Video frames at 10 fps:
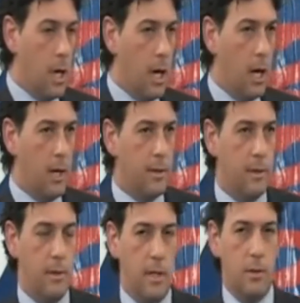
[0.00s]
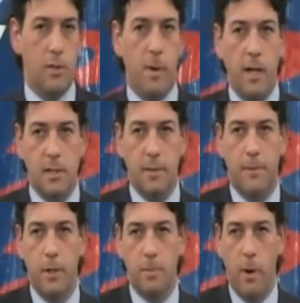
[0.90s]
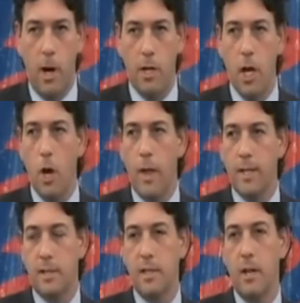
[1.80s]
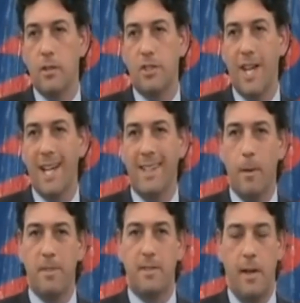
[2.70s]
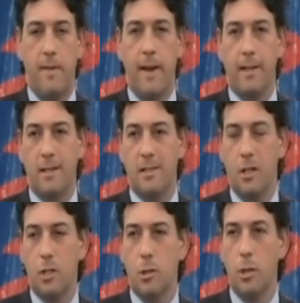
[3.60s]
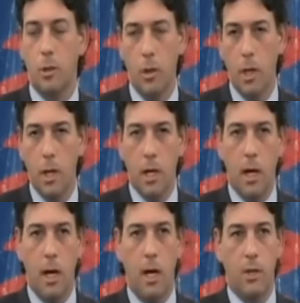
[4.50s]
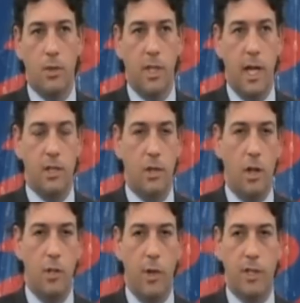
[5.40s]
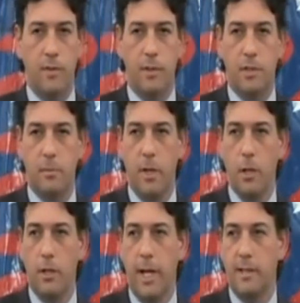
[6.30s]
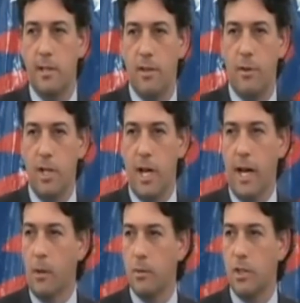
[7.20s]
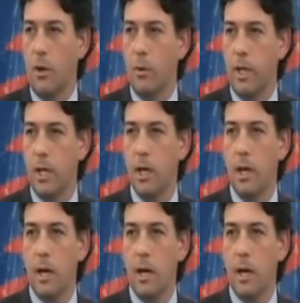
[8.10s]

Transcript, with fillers: Uh, in response to the first part, no. That's the other side kept saying that. That's not true. Uh, there was a case called U.S. versus Miller, 1939. It was the only